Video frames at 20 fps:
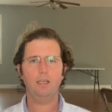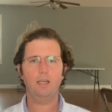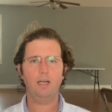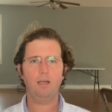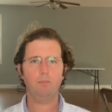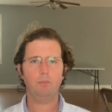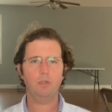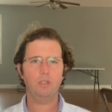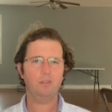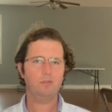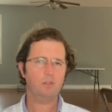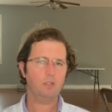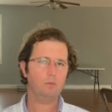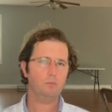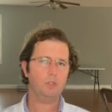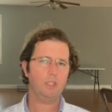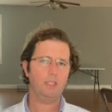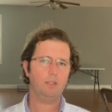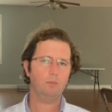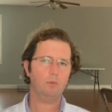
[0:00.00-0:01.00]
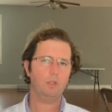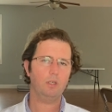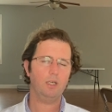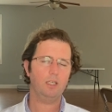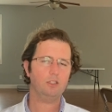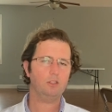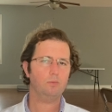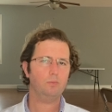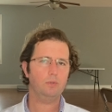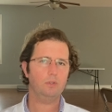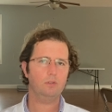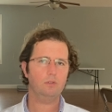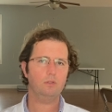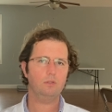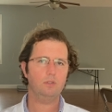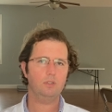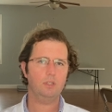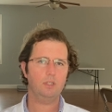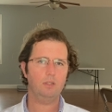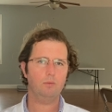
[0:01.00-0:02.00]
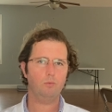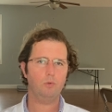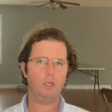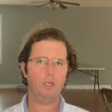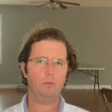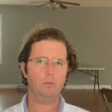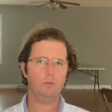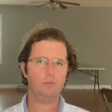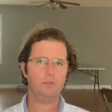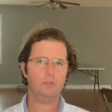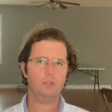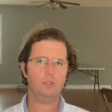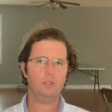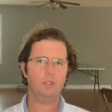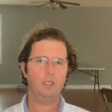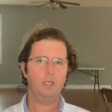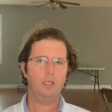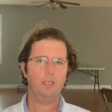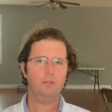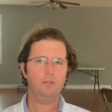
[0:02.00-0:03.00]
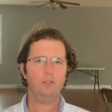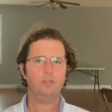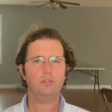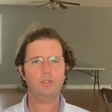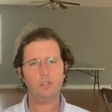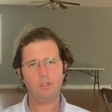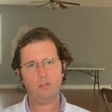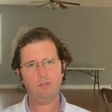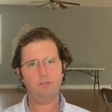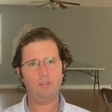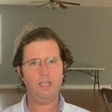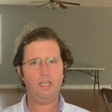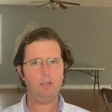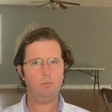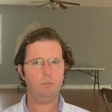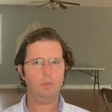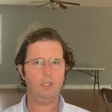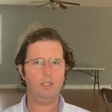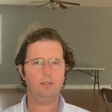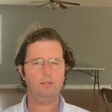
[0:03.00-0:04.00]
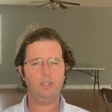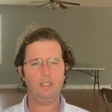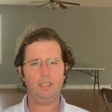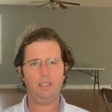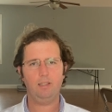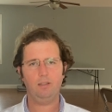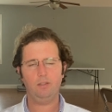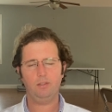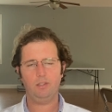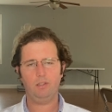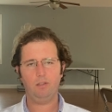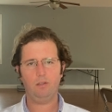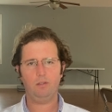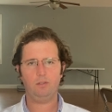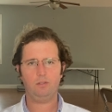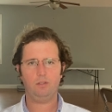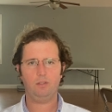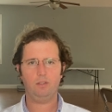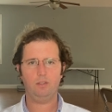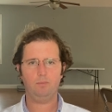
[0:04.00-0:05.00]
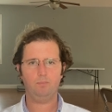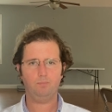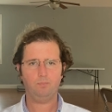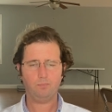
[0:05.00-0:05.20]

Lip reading: At Berry Farms Animal Hospital, we're able to serve that by taking our dogs on